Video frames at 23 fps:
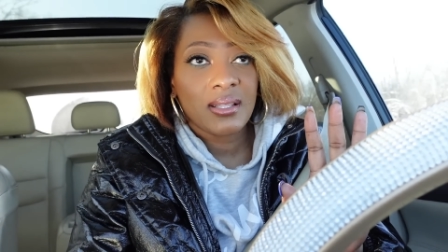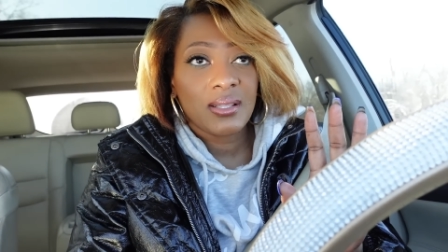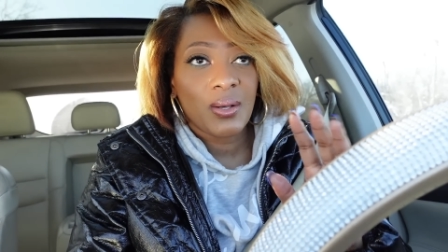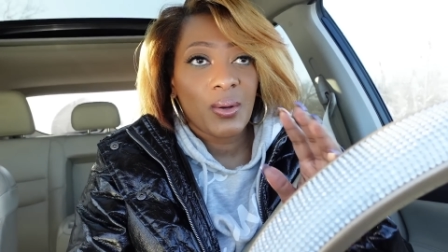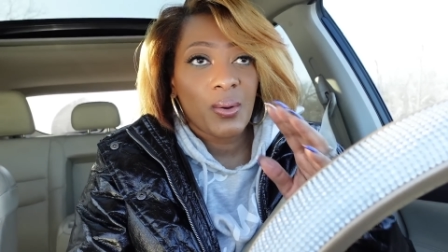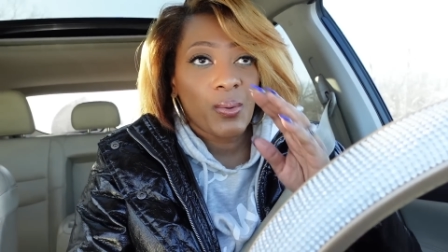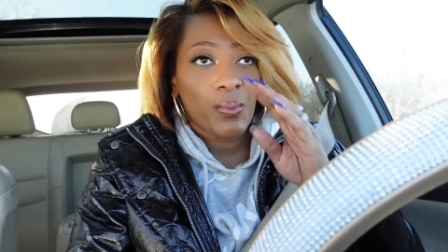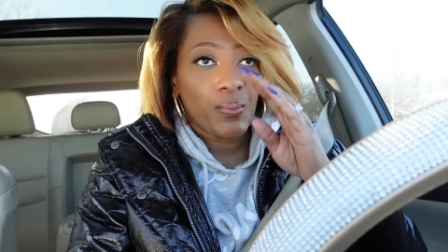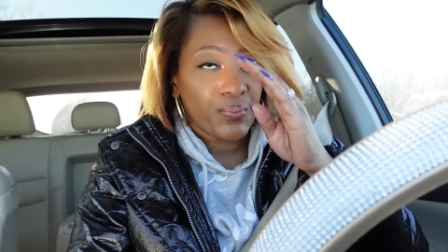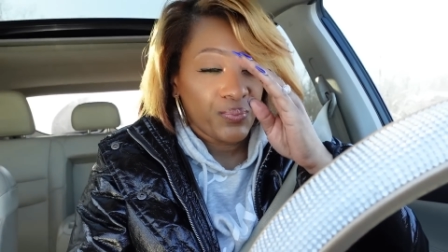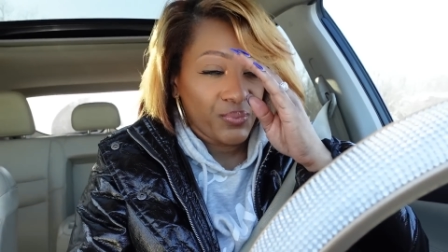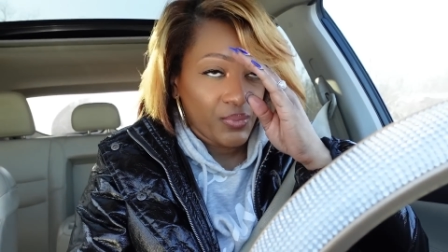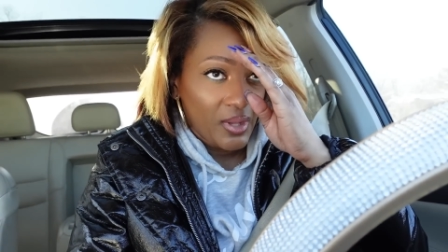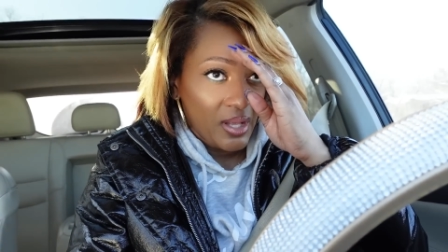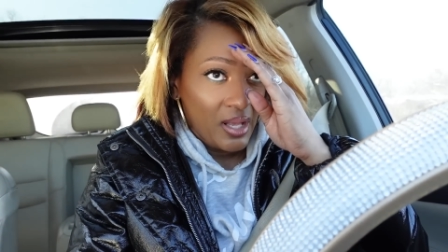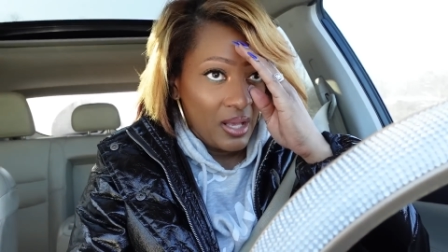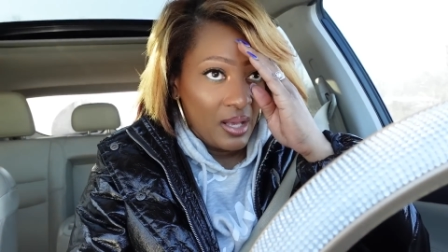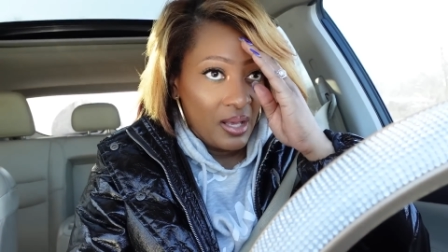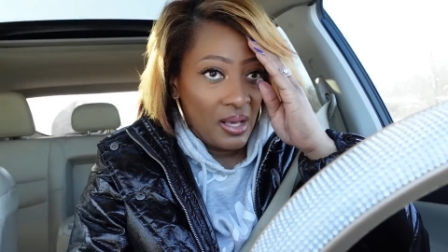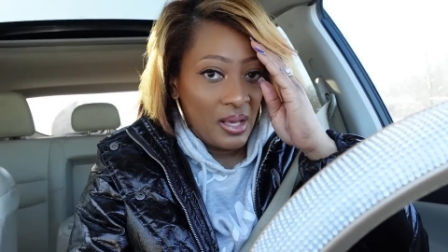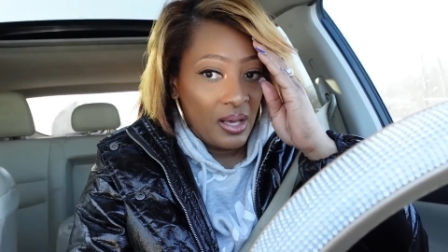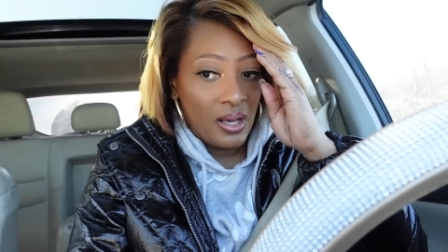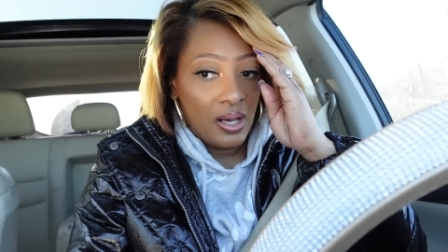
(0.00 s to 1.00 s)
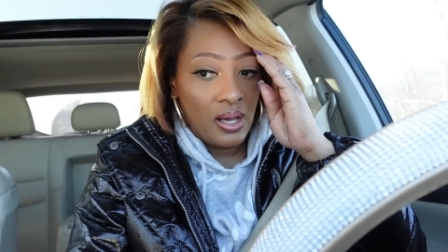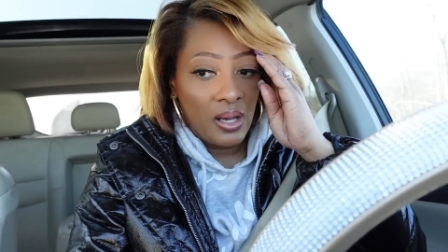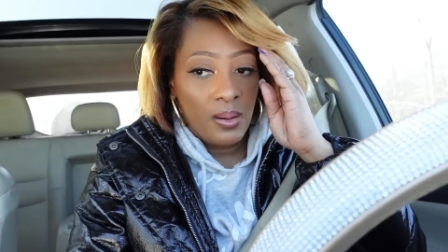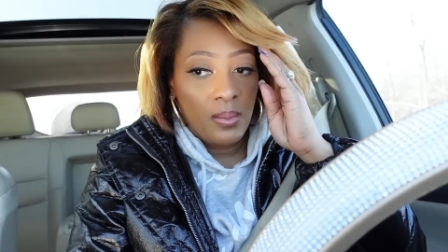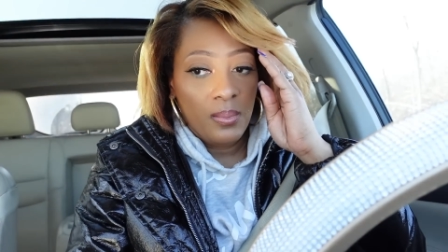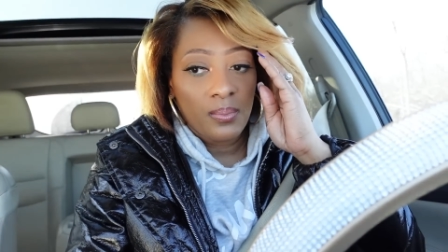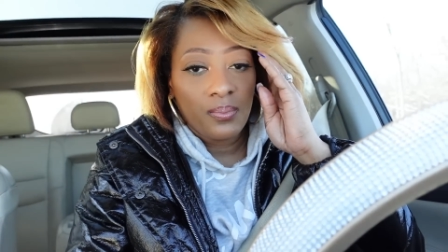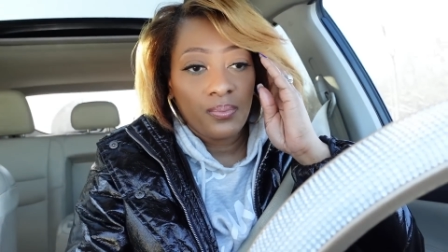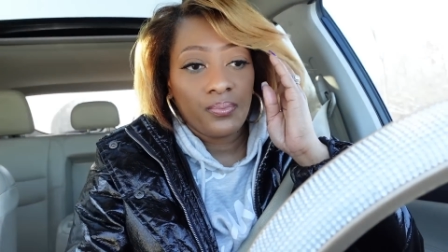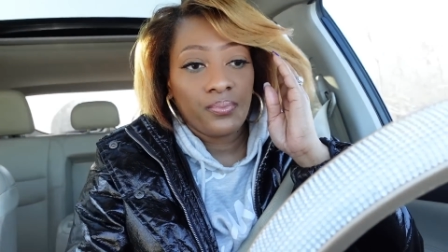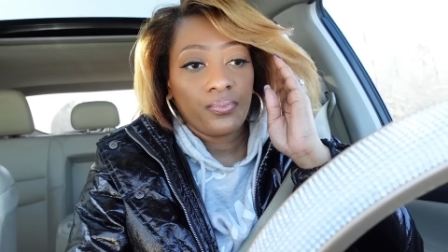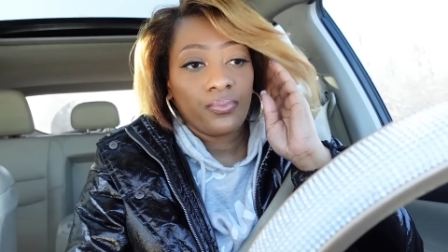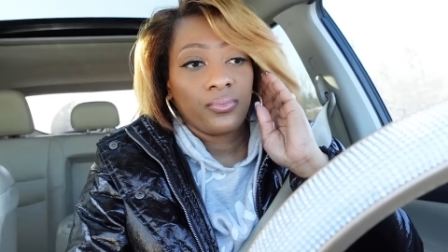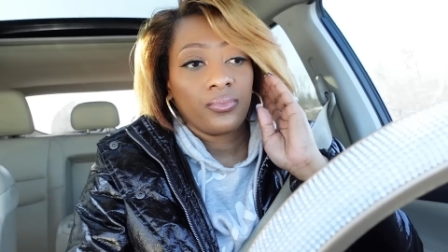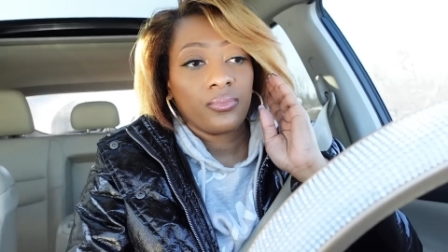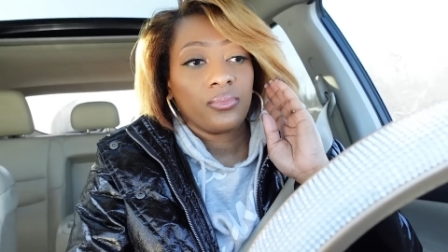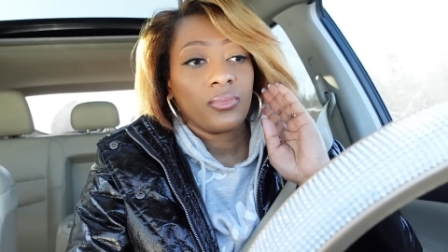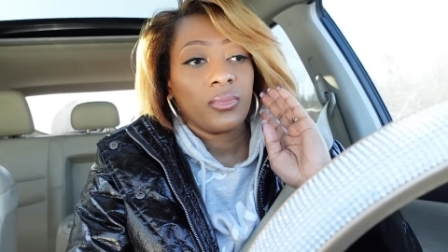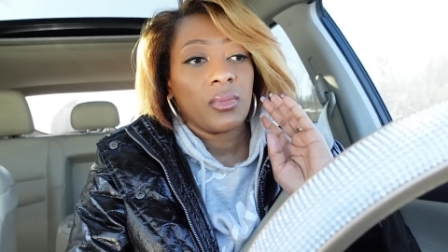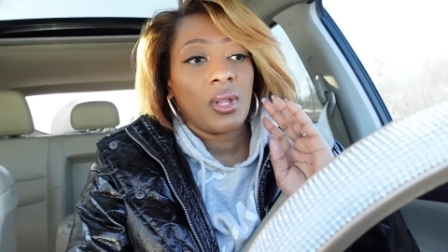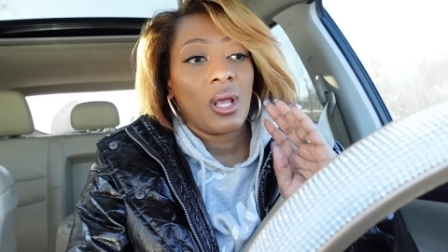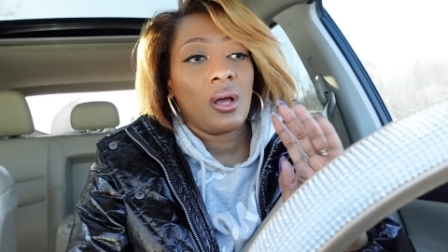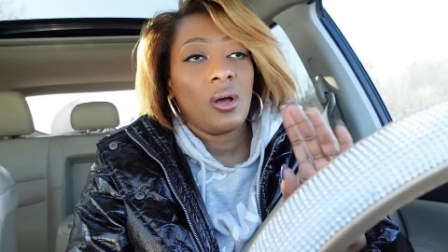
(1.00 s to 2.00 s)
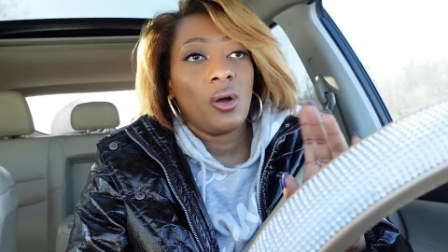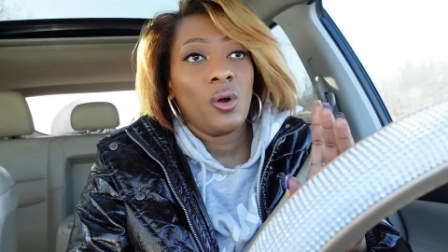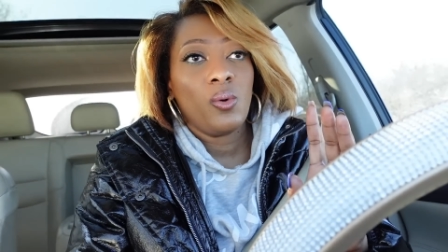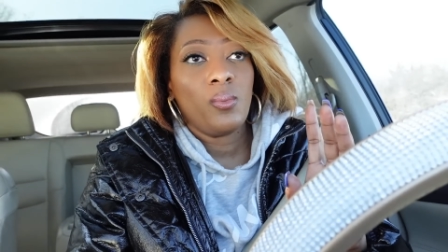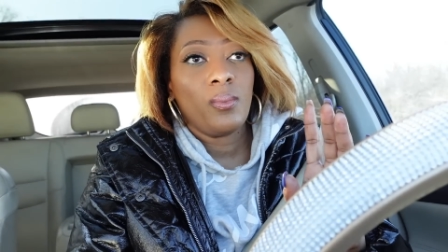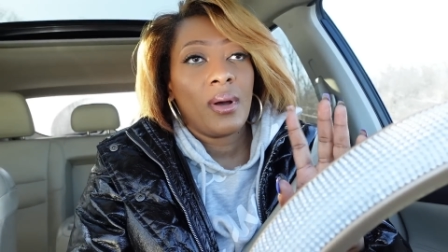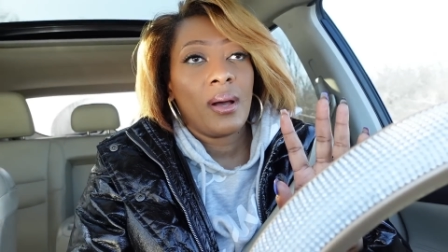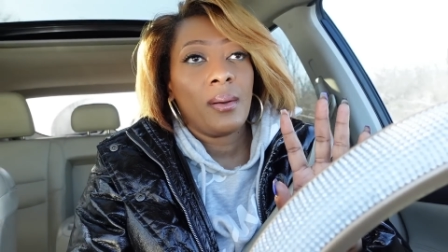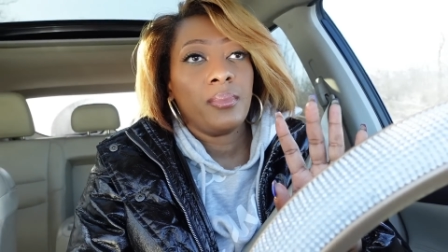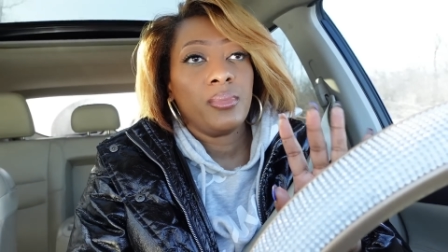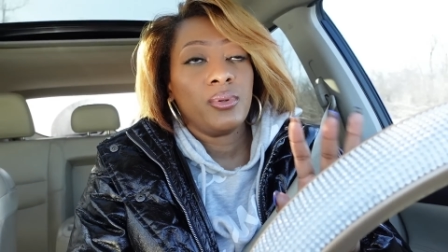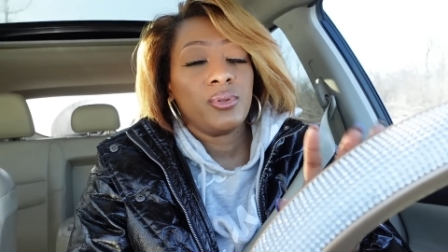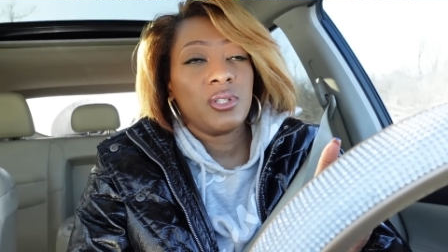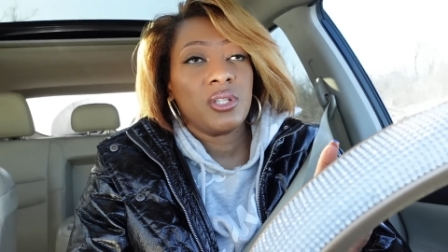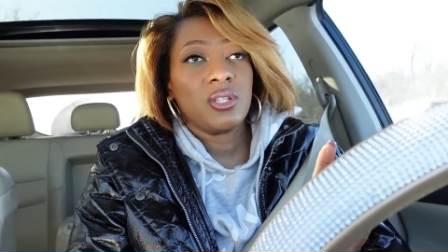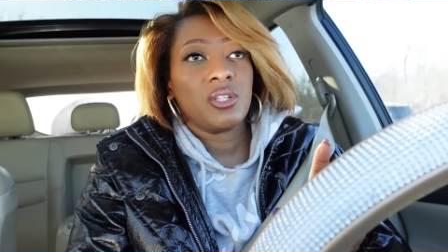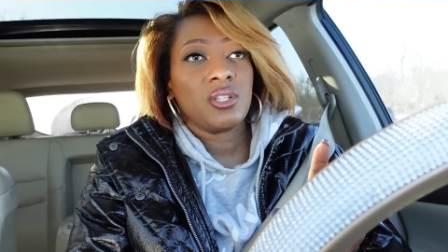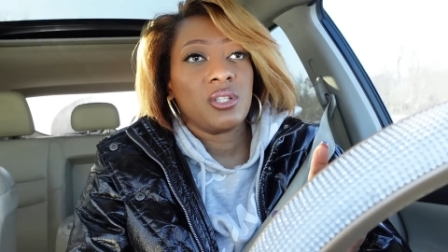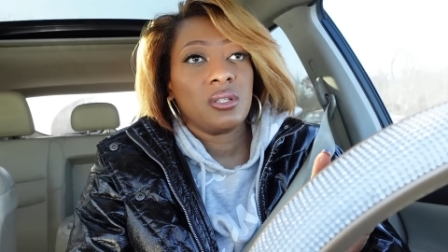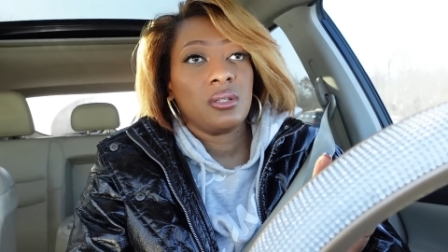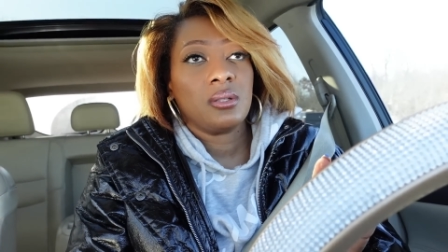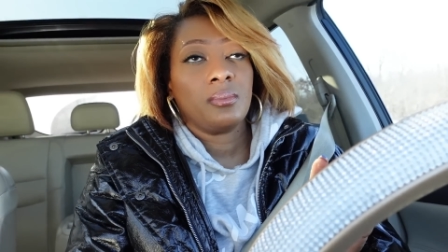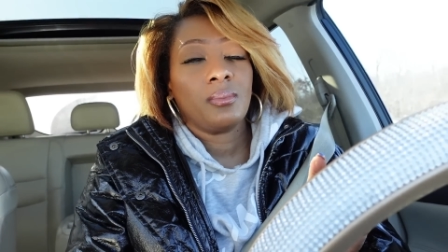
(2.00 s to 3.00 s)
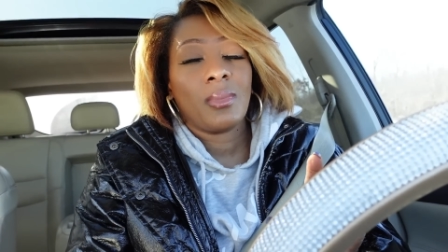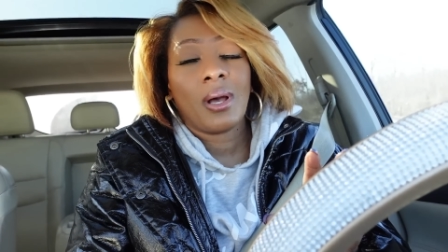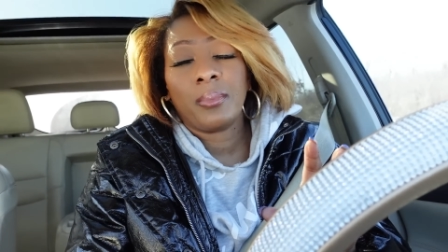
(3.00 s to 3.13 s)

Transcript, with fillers: So um, I hope my beautician,